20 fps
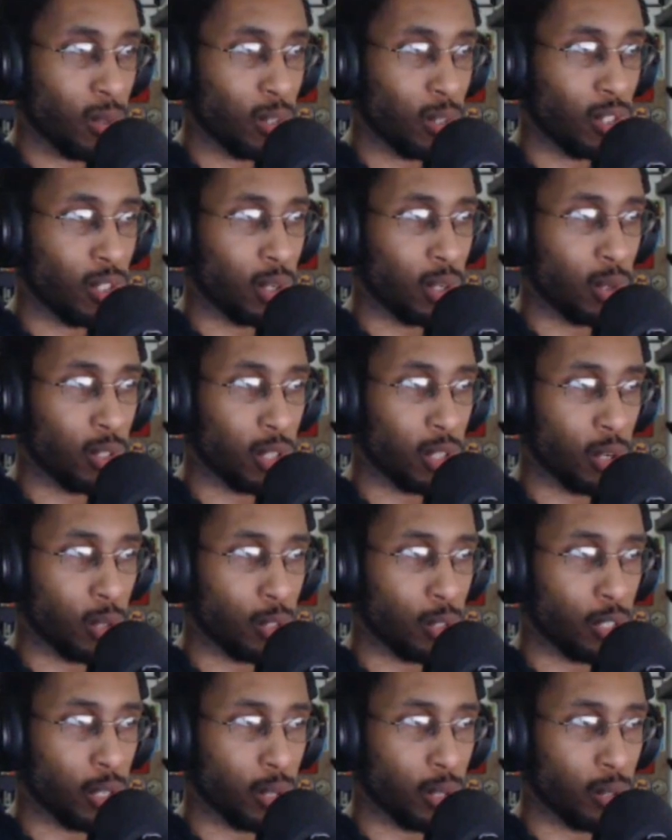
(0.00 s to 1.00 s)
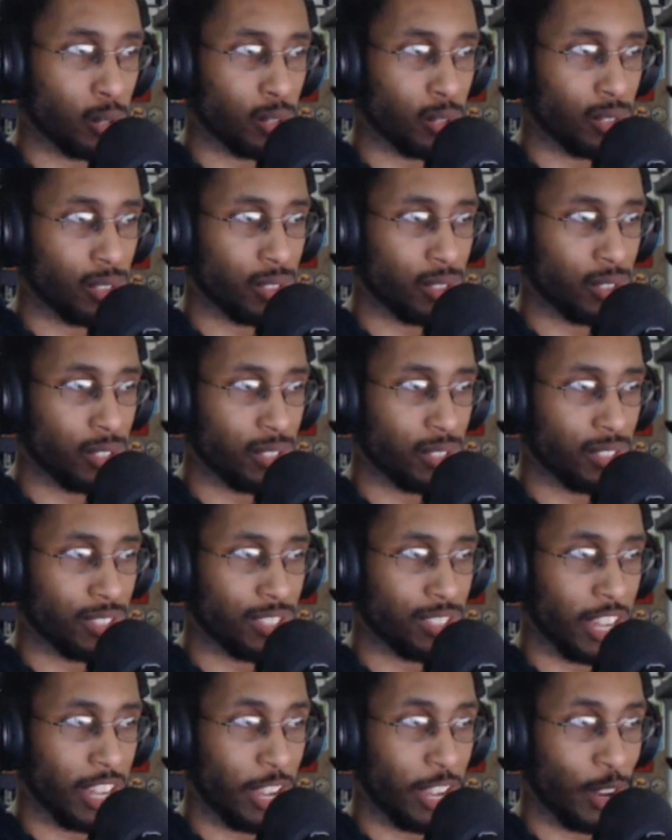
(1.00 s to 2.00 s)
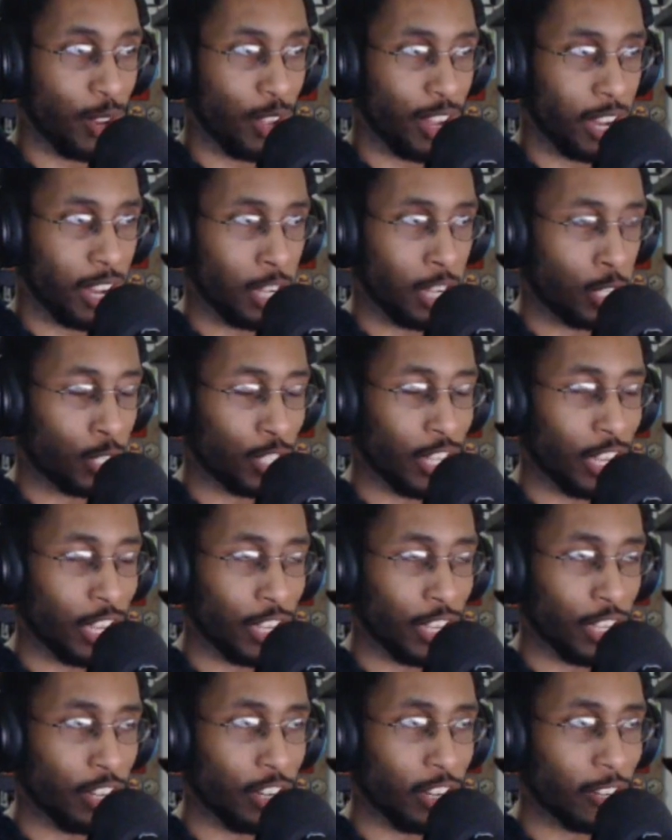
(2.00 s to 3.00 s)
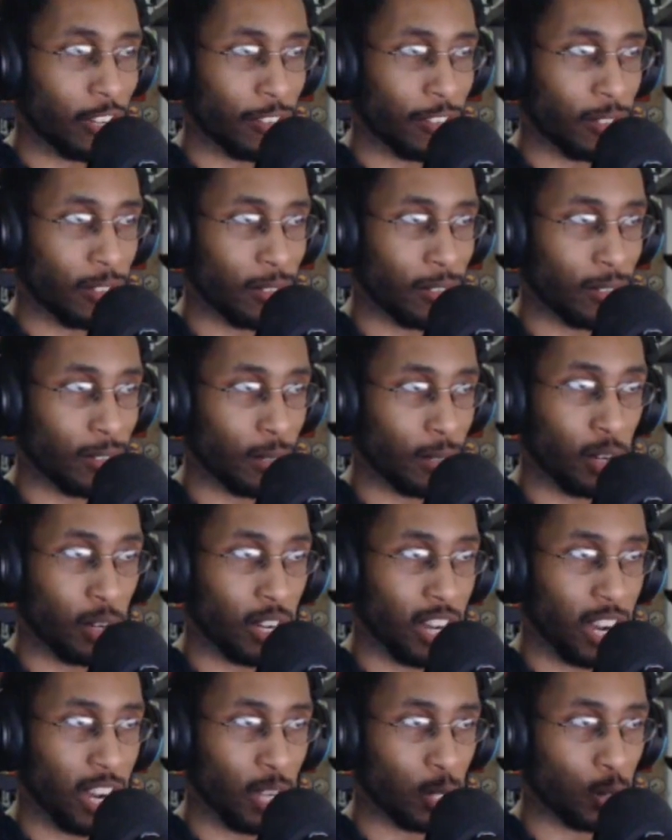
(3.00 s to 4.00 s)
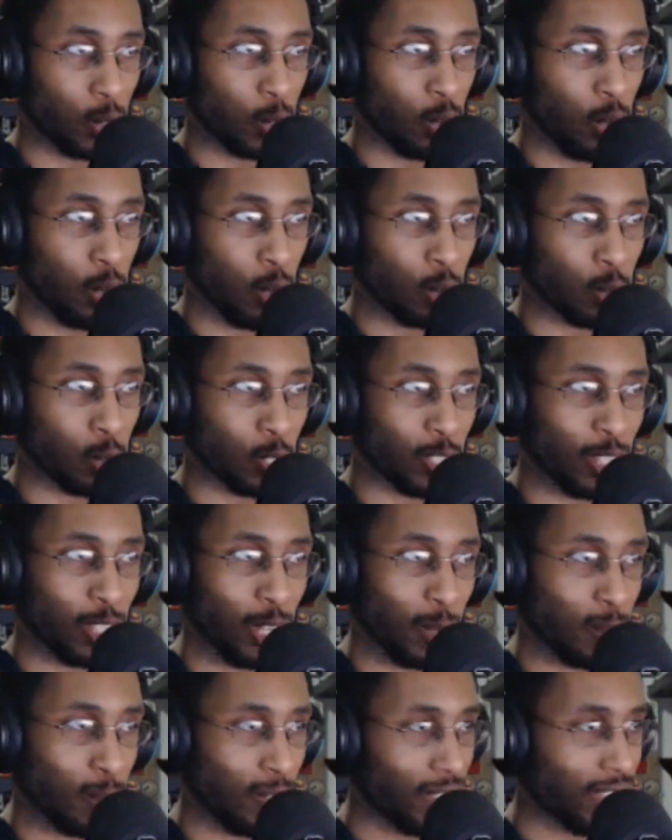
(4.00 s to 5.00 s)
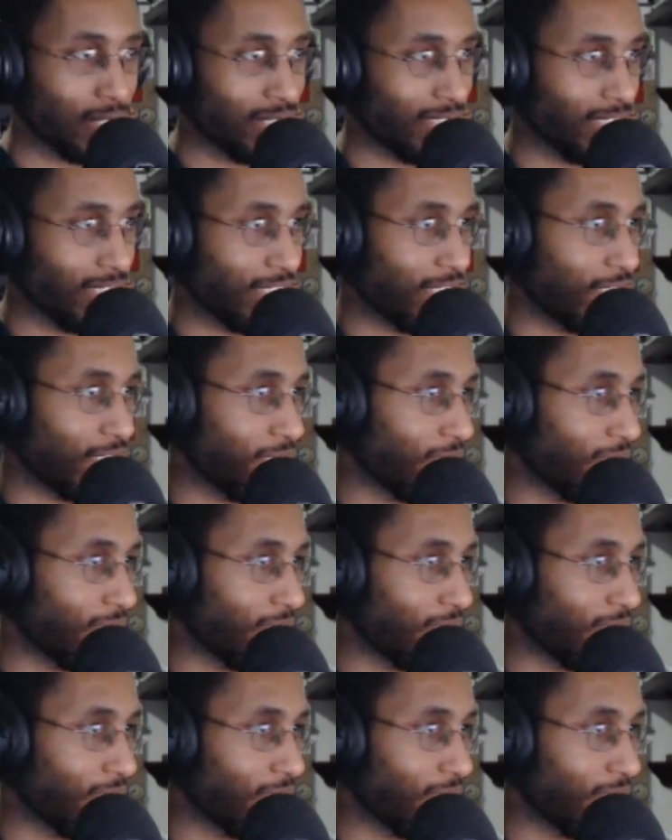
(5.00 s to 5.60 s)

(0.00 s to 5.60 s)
shoujo shows that I just can't get enough of. Oran High School Host Club.